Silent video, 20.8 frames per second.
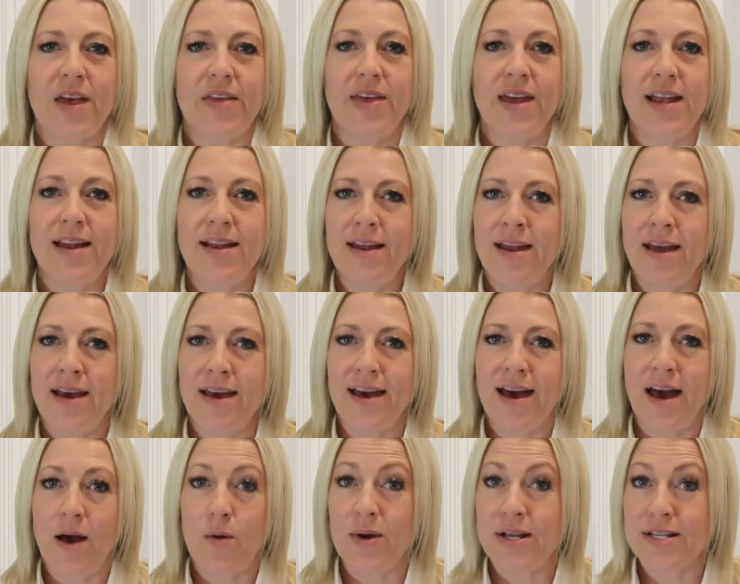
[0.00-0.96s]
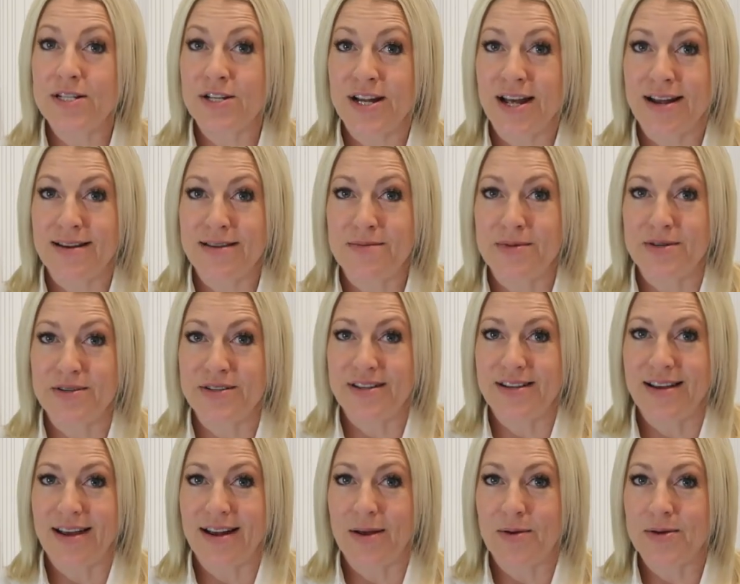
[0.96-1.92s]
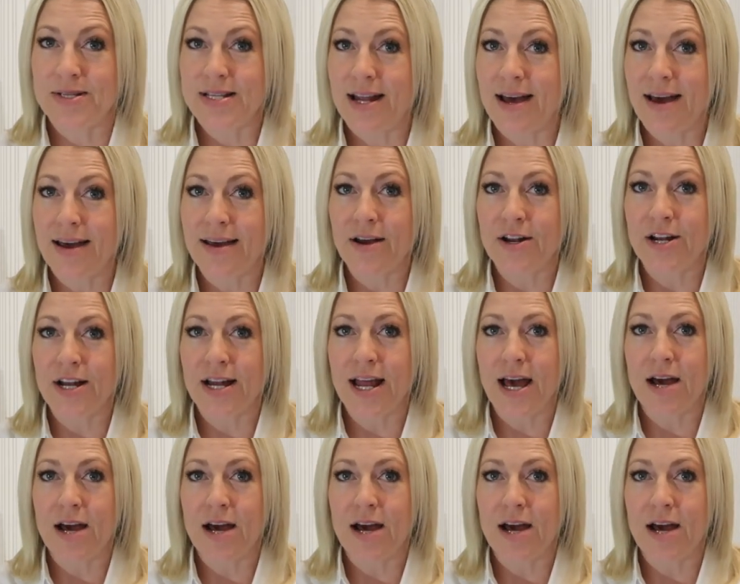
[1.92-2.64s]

then I went on honeymoon, and I was lying on a